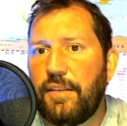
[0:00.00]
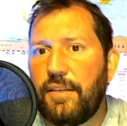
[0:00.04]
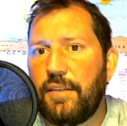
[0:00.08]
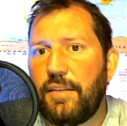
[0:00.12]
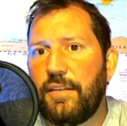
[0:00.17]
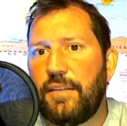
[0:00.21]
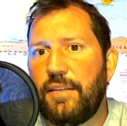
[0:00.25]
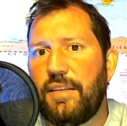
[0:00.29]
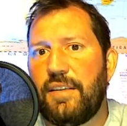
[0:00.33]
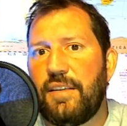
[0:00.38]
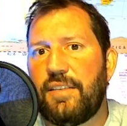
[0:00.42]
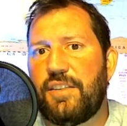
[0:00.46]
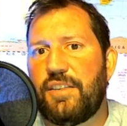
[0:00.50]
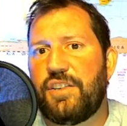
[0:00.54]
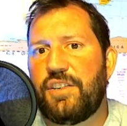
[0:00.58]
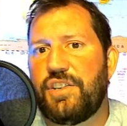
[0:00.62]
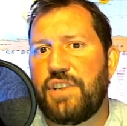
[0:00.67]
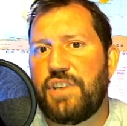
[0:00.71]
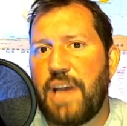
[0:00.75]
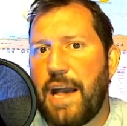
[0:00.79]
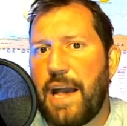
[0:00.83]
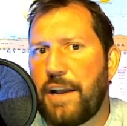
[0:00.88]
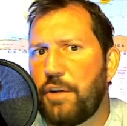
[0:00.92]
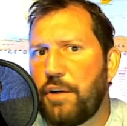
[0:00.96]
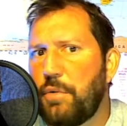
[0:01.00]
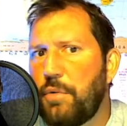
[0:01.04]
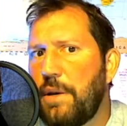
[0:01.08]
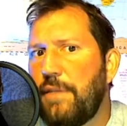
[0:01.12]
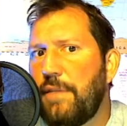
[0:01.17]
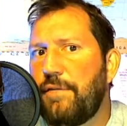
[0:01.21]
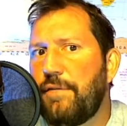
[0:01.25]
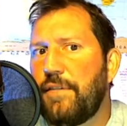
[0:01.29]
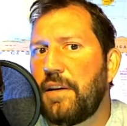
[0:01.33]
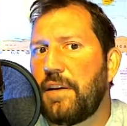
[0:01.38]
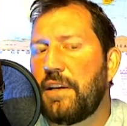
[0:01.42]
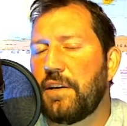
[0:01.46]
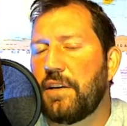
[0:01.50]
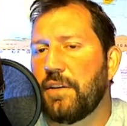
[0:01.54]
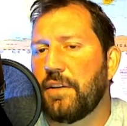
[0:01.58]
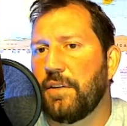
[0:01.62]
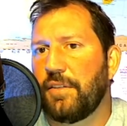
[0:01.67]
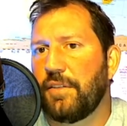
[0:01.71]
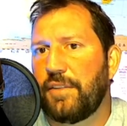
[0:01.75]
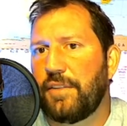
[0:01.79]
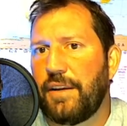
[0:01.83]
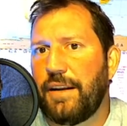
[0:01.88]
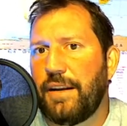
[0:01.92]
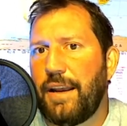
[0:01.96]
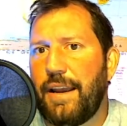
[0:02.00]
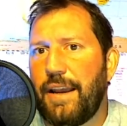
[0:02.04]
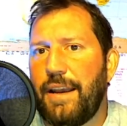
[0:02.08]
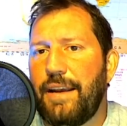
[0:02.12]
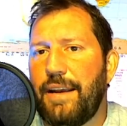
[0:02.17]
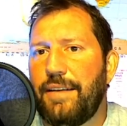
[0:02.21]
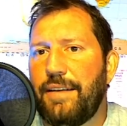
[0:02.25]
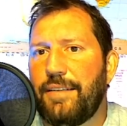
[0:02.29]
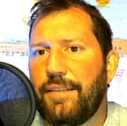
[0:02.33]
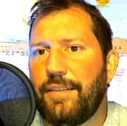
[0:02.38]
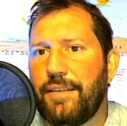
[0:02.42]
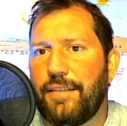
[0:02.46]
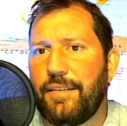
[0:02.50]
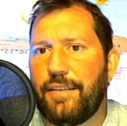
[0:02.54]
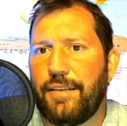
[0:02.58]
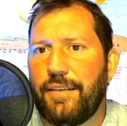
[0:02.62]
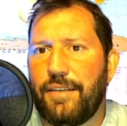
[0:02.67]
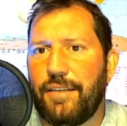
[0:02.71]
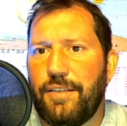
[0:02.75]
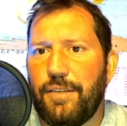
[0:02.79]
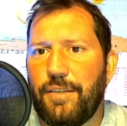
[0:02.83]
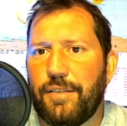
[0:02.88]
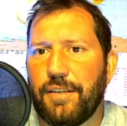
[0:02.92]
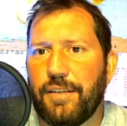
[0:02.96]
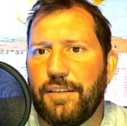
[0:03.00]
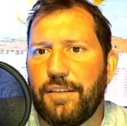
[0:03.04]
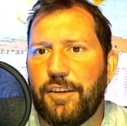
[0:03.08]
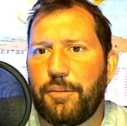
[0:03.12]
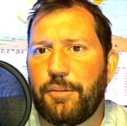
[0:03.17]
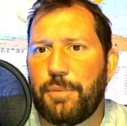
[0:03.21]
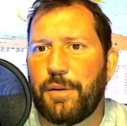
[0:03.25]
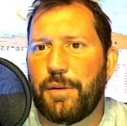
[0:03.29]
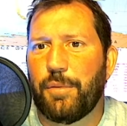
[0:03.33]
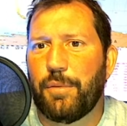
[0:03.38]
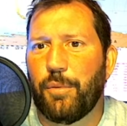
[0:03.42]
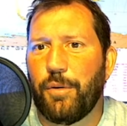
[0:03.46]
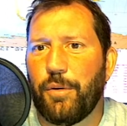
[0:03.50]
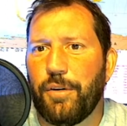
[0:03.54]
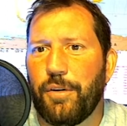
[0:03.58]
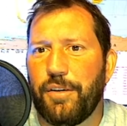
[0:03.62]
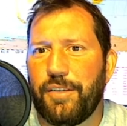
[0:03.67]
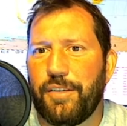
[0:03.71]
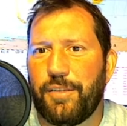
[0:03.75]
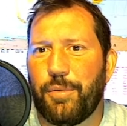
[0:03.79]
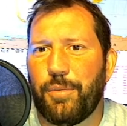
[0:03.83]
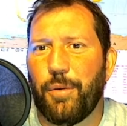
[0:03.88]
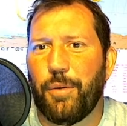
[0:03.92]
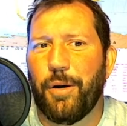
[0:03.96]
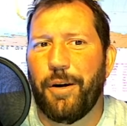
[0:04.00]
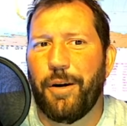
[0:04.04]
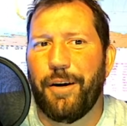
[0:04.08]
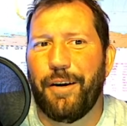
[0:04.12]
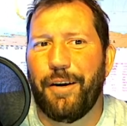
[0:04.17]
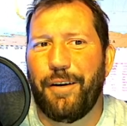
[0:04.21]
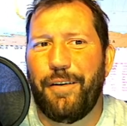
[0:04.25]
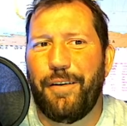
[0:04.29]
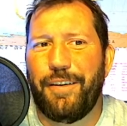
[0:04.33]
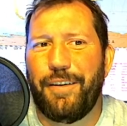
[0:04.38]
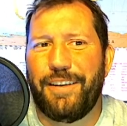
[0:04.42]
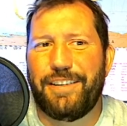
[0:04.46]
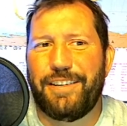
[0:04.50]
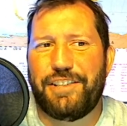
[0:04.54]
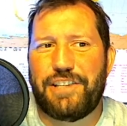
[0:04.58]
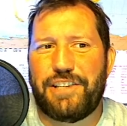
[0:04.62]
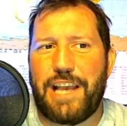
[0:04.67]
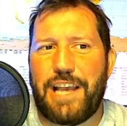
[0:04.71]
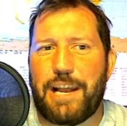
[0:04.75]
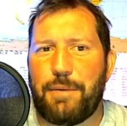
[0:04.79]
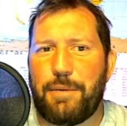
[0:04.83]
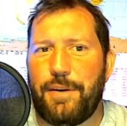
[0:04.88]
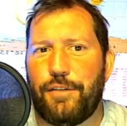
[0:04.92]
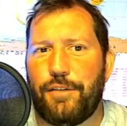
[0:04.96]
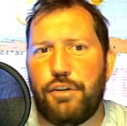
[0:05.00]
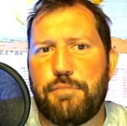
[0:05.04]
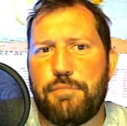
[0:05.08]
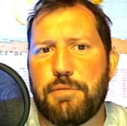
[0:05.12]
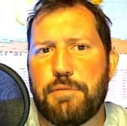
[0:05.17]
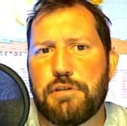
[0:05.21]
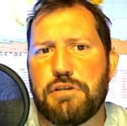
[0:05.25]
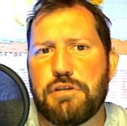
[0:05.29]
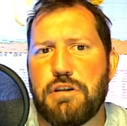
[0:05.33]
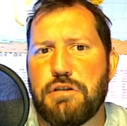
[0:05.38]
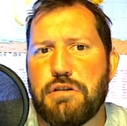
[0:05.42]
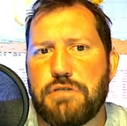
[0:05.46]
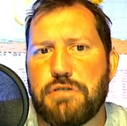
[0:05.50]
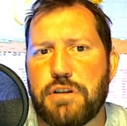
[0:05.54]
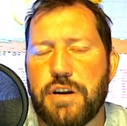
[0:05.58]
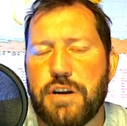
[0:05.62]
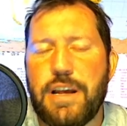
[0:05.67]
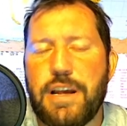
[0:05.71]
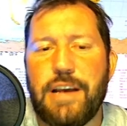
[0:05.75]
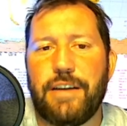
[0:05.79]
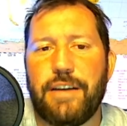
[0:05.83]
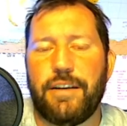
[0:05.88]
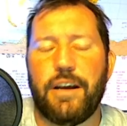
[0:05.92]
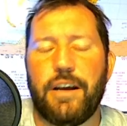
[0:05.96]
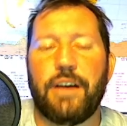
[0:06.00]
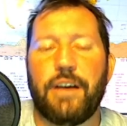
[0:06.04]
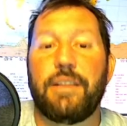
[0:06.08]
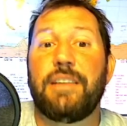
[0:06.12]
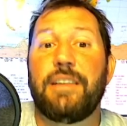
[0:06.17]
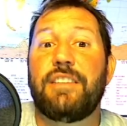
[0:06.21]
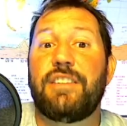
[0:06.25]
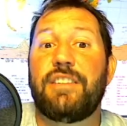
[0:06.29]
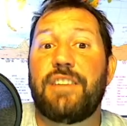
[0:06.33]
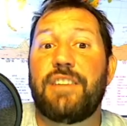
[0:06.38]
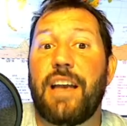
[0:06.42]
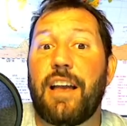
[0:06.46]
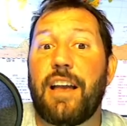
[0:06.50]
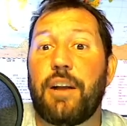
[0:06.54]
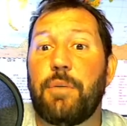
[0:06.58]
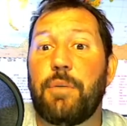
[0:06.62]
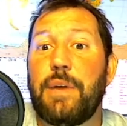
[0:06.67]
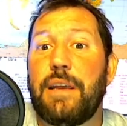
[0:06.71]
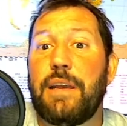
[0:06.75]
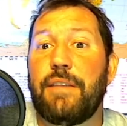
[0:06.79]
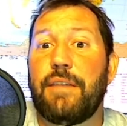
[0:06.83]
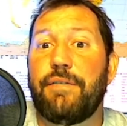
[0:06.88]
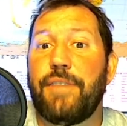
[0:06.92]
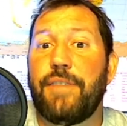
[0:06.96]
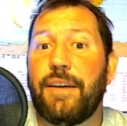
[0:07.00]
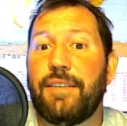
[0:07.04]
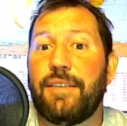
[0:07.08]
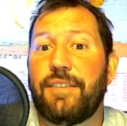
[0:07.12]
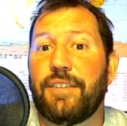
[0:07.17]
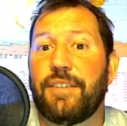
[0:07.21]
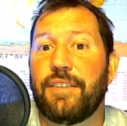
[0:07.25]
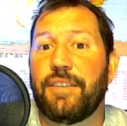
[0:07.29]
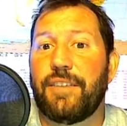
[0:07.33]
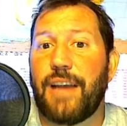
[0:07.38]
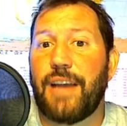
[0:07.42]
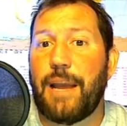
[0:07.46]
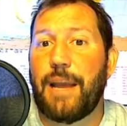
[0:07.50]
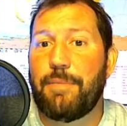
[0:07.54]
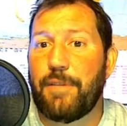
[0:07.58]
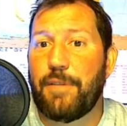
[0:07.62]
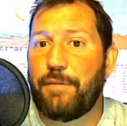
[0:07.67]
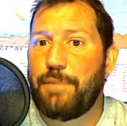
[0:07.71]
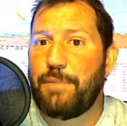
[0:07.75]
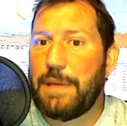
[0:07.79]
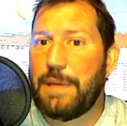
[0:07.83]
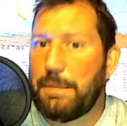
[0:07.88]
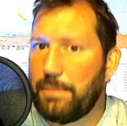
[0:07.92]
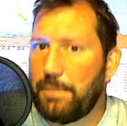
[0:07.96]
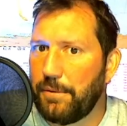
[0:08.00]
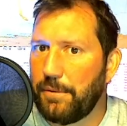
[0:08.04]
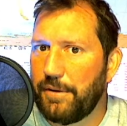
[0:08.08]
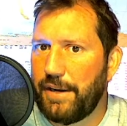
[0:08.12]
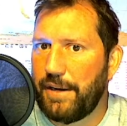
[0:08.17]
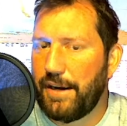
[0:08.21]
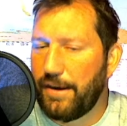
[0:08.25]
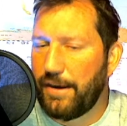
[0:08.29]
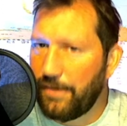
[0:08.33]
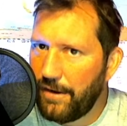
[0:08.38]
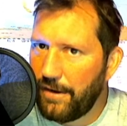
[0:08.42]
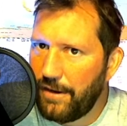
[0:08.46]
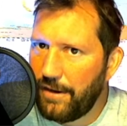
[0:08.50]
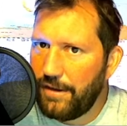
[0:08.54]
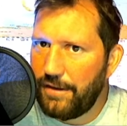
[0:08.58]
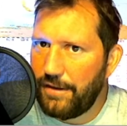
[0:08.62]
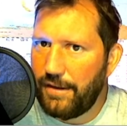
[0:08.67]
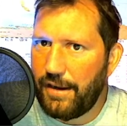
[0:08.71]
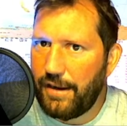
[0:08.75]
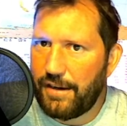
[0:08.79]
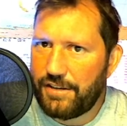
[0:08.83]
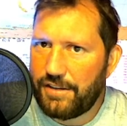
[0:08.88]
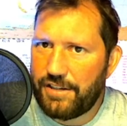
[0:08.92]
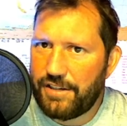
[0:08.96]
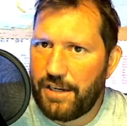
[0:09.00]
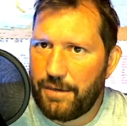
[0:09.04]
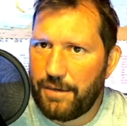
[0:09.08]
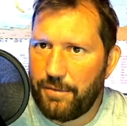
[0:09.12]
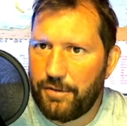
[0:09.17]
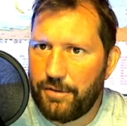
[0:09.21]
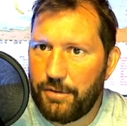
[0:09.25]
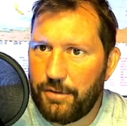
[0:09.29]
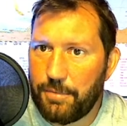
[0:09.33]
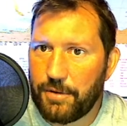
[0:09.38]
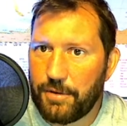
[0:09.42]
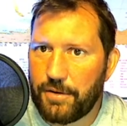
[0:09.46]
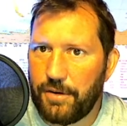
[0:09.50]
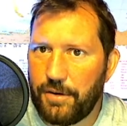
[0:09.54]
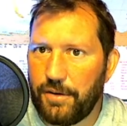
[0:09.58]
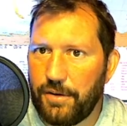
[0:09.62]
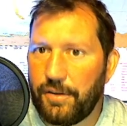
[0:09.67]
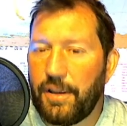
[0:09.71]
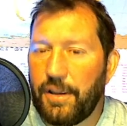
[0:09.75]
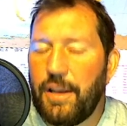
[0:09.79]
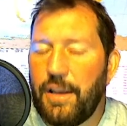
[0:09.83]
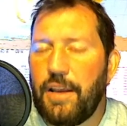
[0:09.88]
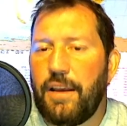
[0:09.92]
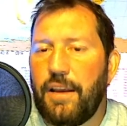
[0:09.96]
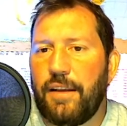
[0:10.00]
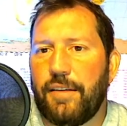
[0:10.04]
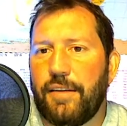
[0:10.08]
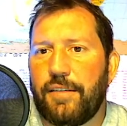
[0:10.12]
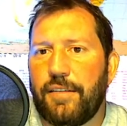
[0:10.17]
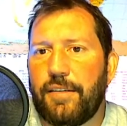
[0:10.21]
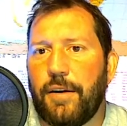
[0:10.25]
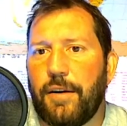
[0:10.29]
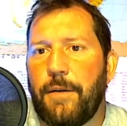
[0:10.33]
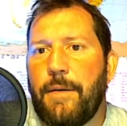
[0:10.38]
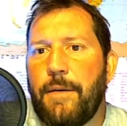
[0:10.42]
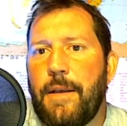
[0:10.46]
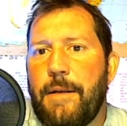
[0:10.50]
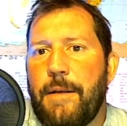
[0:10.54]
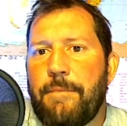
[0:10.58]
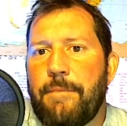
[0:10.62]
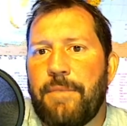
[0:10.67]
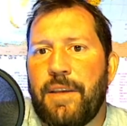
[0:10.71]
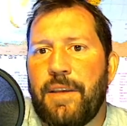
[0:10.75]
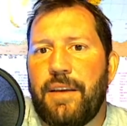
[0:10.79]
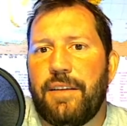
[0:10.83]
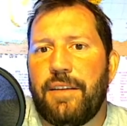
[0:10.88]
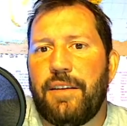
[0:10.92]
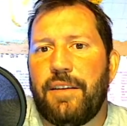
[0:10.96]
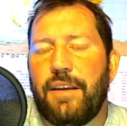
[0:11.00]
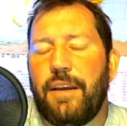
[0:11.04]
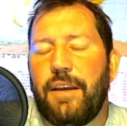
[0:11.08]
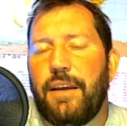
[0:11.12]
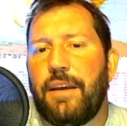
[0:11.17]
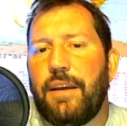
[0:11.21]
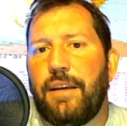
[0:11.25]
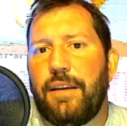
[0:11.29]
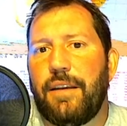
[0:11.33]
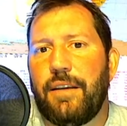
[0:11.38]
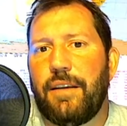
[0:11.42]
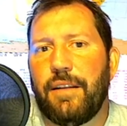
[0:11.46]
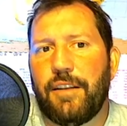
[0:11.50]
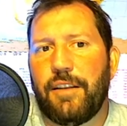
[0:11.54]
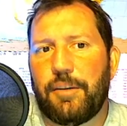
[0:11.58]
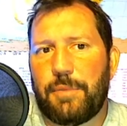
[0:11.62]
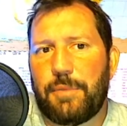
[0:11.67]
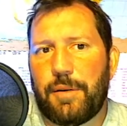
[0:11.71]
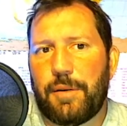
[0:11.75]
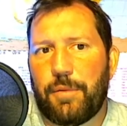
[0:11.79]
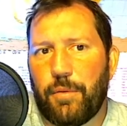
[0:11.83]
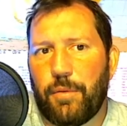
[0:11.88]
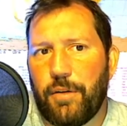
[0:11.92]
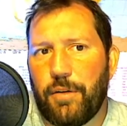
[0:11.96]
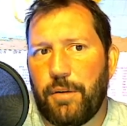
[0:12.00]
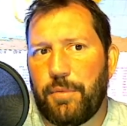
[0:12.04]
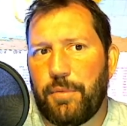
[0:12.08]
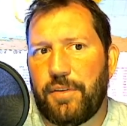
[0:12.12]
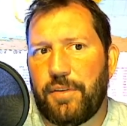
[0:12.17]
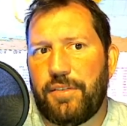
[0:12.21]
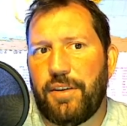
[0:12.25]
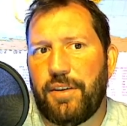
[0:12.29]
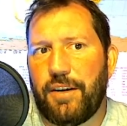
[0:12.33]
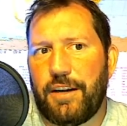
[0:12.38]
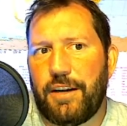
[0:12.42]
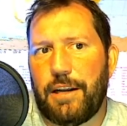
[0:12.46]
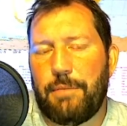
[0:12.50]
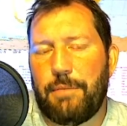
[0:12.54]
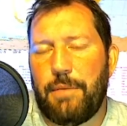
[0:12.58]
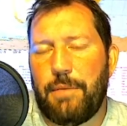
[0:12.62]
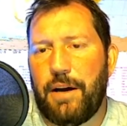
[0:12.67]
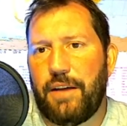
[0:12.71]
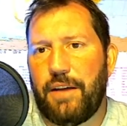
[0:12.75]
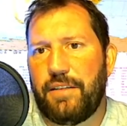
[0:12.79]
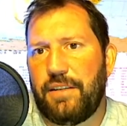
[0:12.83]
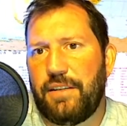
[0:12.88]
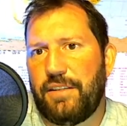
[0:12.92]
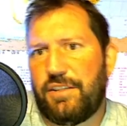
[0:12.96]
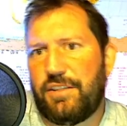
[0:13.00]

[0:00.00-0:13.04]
these shadowy figures. And I hate to use Elizabeth Warren's word, shadowy supercoder. No, these shadowy investor type of people now, not shadowy supercoders. And so Elizabeth Warren was talking about these